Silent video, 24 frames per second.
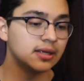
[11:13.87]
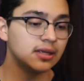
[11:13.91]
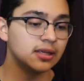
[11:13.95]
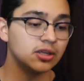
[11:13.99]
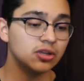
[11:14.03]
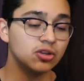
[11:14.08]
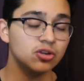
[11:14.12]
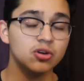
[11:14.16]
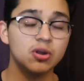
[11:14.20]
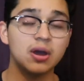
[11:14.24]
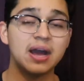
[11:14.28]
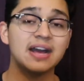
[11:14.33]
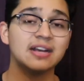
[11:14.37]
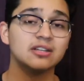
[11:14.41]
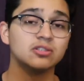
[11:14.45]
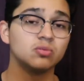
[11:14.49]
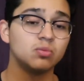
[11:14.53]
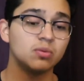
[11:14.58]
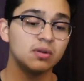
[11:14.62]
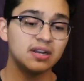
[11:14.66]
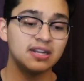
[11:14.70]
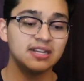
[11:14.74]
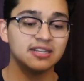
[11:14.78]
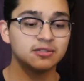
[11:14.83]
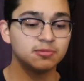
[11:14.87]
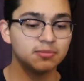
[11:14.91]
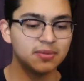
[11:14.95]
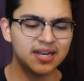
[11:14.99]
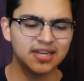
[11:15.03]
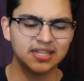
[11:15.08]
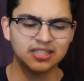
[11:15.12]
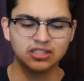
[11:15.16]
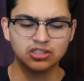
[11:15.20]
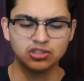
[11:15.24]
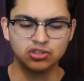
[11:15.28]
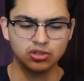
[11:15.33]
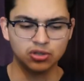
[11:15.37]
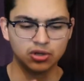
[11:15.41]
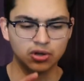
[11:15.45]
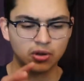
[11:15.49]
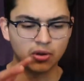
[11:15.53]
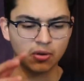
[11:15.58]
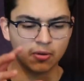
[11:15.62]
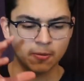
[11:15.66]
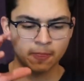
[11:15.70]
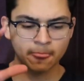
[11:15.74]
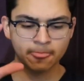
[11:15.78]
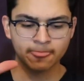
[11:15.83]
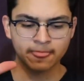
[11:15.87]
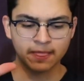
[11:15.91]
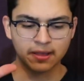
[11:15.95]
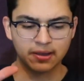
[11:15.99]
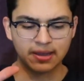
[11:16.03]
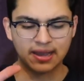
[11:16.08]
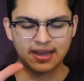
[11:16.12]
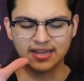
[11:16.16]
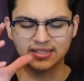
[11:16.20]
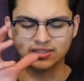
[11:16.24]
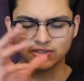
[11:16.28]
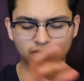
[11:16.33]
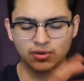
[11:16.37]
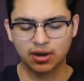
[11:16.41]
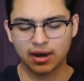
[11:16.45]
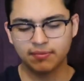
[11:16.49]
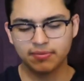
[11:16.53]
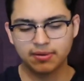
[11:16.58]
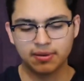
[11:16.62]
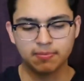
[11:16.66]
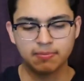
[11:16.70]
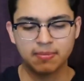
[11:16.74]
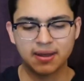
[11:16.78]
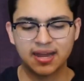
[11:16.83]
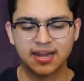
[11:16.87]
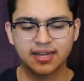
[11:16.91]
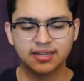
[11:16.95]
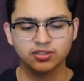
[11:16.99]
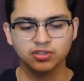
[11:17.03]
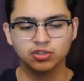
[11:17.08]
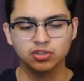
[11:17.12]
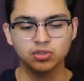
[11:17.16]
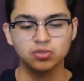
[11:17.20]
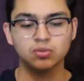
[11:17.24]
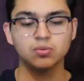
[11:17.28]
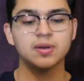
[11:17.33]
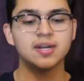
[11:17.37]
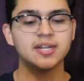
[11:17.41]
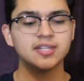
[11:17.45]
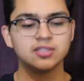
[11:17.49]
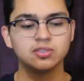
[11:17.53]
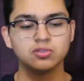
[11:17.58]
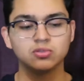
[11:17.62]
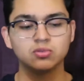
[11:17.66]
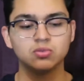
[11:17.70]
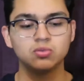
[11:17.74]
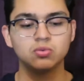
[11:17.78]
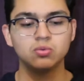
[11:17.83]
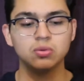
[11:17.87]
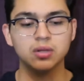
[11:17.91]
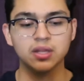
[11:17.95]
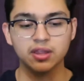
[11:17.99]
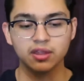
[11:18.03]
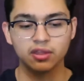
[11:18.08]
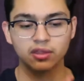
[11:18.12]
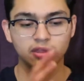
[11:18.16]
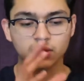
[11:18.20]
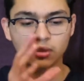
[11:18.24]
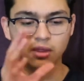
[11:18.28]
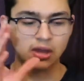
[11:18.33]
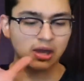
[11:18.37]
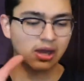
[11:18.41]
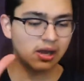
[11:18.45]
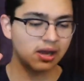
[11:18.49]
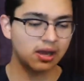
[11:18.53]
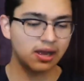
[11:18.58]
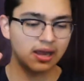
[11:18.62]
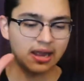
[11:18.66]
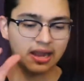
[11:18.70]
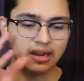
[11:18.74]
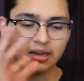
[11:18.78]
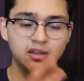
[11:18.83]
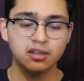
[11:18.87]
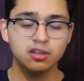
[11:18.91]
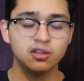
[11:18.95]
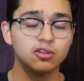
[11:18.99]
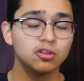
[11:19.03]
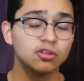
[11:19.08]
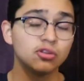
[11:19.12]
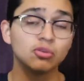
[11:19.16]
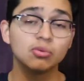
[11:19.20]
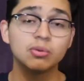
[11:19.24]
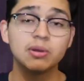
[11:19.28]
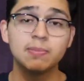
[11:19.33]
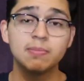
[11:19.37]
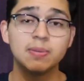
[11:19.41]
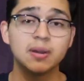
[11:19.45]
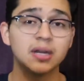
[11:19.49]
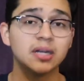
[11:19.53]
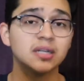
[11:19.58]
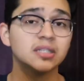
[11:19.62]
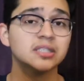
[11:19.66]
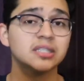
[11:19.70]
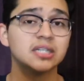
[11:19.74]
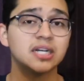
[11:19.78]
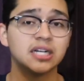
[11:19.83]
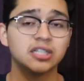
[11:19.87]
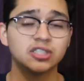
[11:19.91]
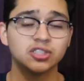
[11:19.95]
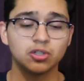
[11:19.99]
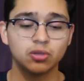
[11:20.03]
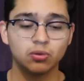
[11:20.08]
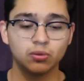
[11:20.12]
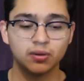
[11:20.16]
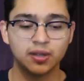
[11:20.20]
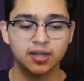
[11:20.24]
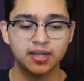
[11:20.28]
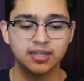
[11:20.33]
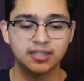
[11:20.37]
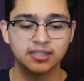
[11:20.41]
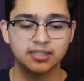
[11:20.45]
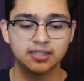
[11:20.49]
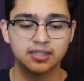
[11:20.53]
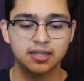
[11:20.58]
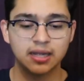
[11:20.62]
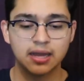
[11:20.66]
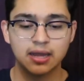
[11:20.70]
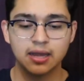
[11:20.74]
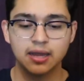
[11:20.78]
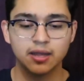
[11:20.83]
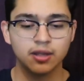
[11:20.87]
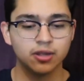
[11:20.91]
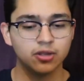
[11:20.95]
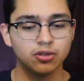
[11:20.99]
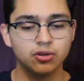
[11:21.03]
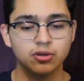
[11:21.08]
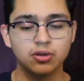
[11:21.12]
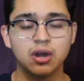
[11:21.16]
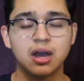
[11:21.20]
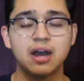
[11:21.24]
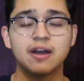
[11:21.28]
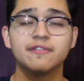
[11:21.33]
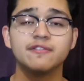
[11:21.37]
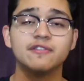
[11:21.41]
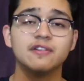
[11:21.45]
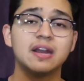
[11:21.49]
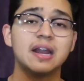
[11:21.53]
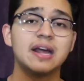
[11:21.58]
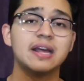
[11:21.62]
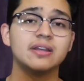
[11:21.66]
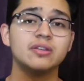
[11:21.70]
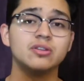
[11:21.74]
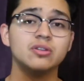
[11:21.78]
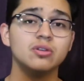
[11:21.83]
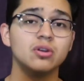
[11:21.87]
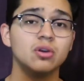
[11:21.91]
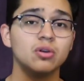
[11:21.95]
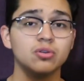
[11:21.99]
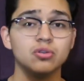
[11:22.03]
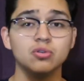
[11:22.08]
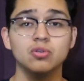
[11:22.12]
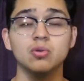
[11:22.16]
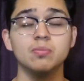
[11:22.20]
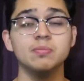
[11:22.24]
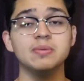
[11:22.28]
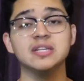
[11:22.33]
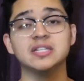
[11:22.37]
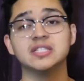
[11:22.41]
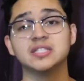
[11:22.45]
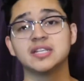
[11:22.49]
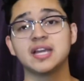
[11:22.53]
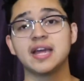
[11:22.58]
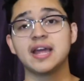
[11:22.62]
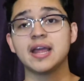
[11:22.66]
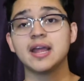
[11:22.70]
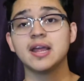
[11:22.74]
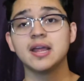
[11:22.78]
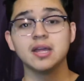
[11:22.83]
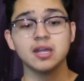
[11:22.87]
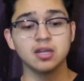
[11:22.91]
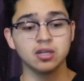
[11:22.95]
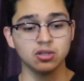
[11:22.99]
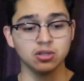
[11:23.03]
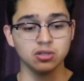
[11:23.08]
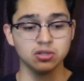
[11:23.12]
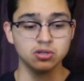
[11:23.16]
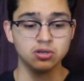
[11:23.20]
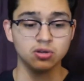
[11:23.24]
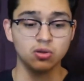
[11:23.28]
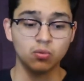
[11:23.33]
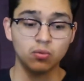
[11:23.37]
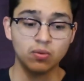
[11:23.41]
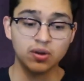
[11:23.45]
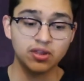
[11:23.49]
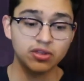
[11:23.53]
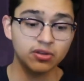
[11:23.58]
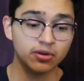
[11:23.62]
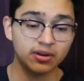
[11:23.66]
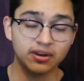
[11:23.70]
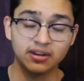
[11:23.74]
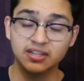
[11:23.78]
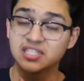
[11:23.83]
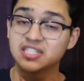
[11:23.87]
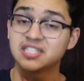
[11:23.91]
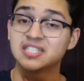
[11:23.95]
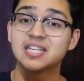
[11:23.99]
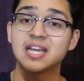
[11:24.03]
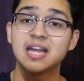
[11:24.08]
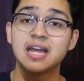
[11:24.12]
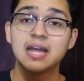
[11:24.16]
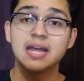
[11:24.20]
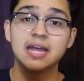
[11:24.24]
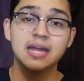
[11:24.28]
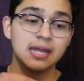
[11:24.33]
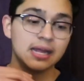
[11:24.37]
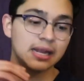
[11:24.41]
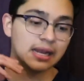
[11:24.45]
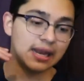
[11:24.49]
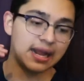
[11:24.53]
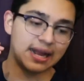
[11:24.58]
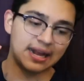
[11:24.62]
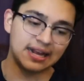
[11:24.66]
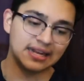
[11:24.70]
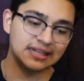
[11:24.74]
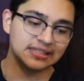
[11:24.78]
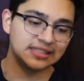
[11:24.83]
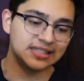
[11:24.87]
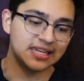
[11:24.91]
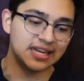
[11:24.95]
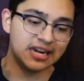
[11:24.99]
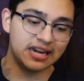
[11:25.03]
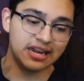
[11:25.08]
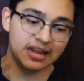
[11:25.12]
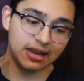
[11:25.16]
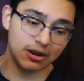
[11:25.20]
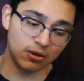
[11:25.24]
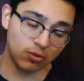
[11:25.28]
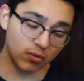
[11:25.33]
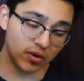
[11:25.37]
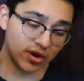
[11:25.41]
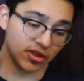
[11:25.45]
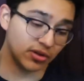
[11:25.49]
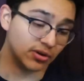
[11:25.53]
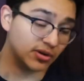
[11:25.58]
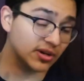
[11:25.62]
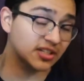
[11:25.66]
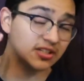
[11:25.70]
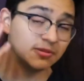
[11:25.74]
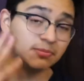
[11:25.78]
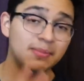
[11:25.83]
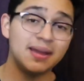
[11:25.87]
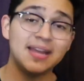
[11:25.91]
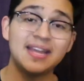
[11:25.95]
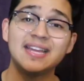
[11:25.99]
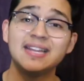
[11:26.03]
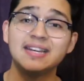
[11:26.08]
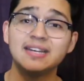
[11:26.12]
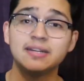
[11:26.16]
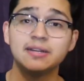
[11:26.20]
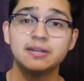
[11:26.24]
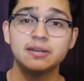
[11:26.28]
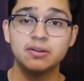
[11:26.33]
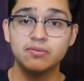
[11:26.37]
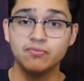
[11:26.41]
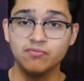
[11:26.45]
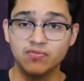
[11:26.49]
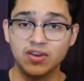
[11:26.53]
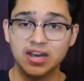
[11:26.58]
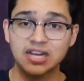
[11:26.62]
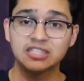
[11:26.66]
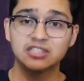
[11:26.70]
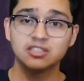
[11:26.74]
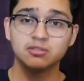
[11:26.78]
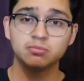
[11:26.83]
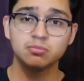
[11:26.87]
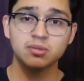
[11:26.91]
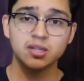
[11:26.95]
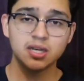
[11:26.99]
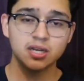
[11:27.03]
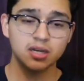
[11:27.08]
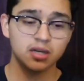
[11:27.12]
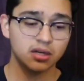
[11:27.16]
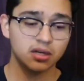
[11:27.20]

you know, as well as men's, you know, as grabbing men's or grade school with any of the three pairs that I showcased, you know, I feel like, you know, you'll be set. You know, whether it's, like I said, whether it's making an investment